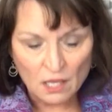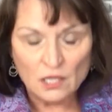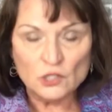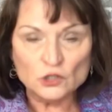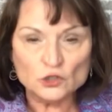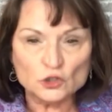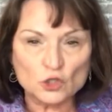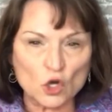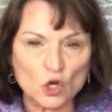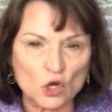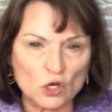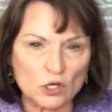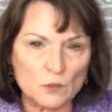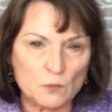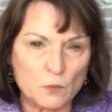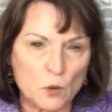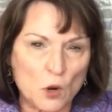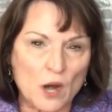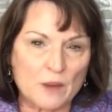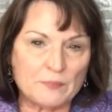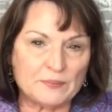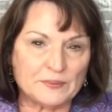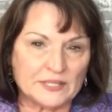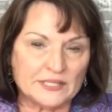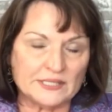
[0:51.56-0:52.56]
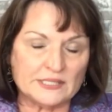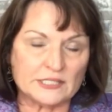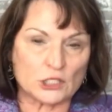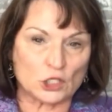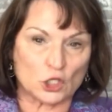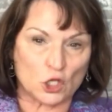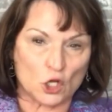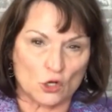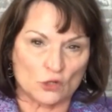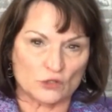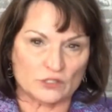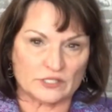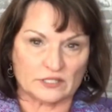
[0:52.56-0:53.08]
Total properties
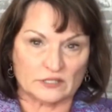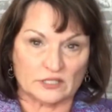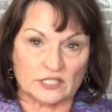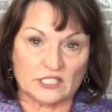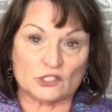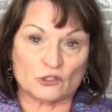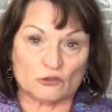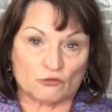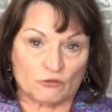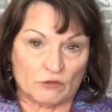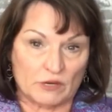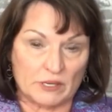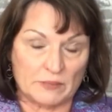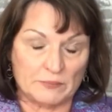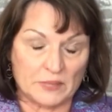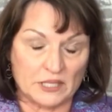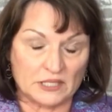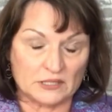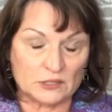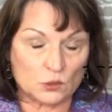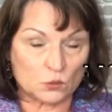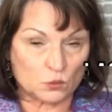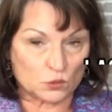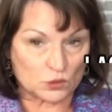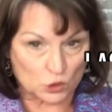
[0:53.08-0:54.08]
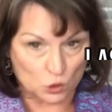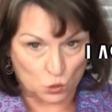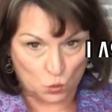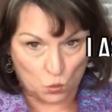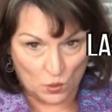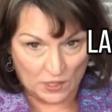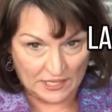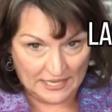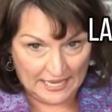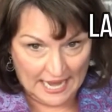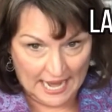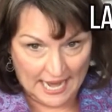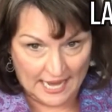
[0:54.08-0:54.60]
closed in these three months were
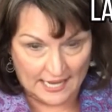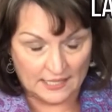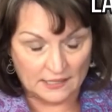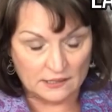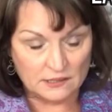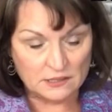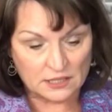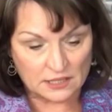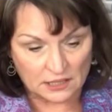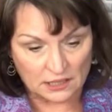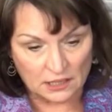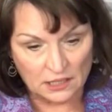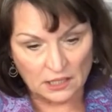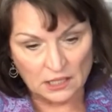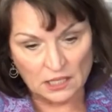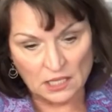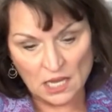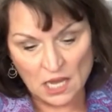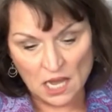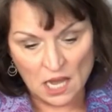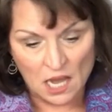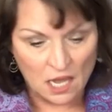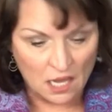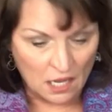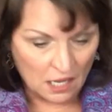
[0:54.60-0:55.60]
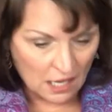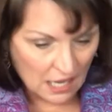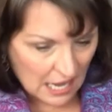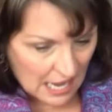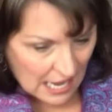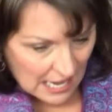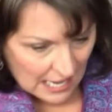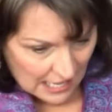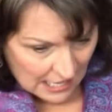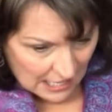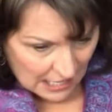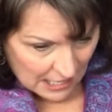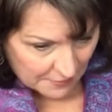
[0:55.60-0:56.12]
28.
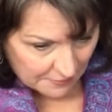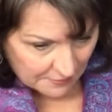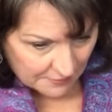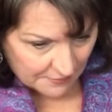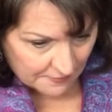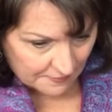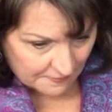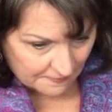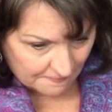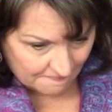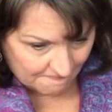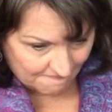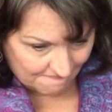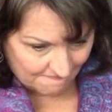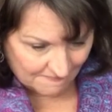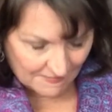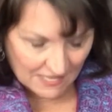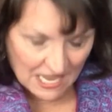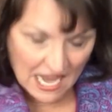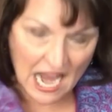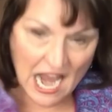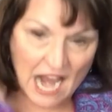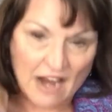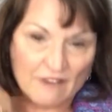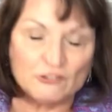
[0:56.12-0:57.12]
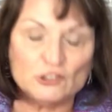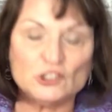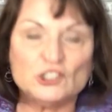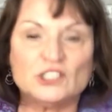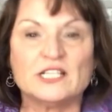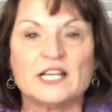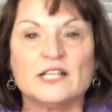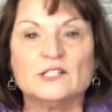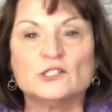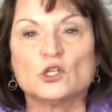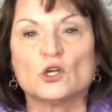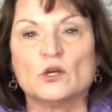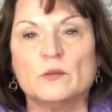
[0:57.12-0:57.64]
Um, average
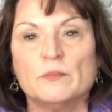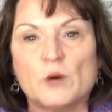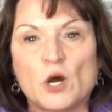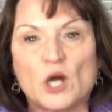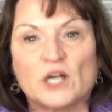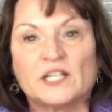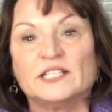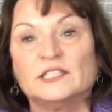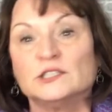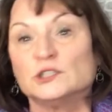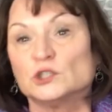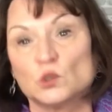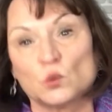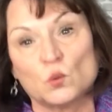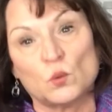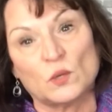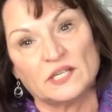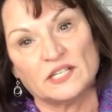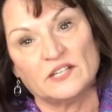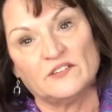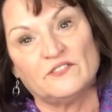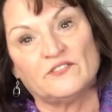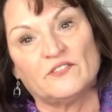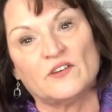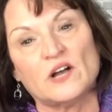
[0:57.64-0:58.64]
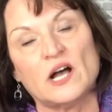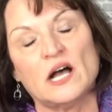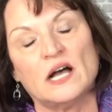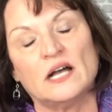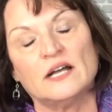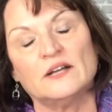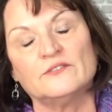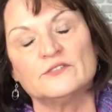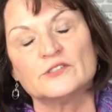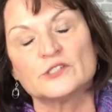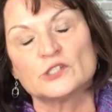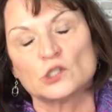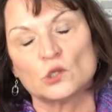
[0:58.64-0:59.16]
days on market
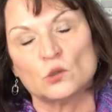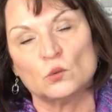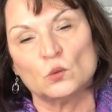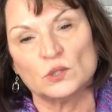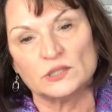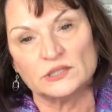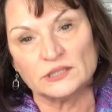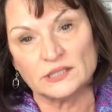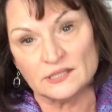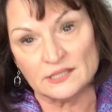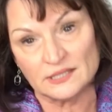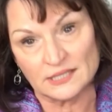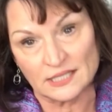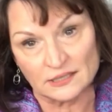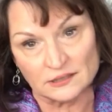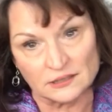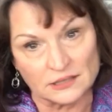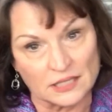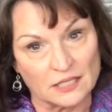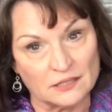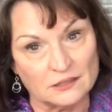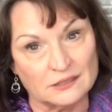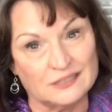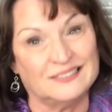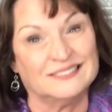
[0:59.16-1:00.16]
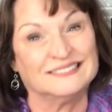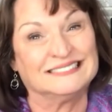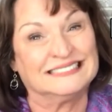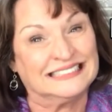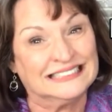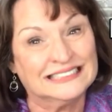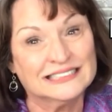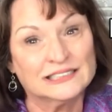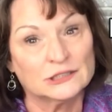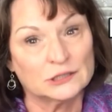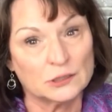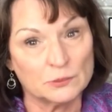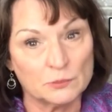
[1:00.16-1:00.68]
25. So what does that tell you?
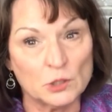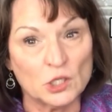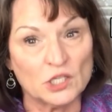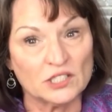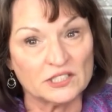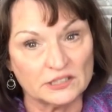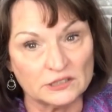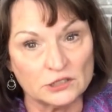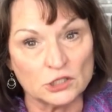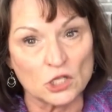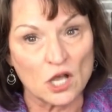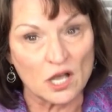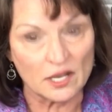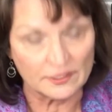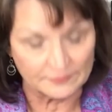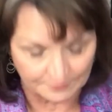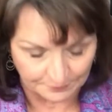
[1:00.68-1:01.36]
The market's hot.